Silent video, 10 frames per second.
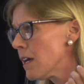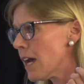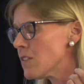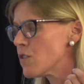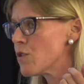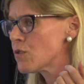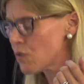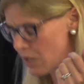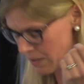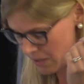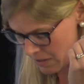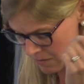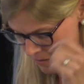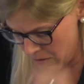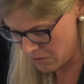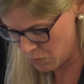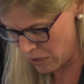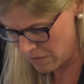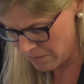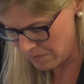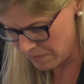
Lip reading: And so those are things to consider as well.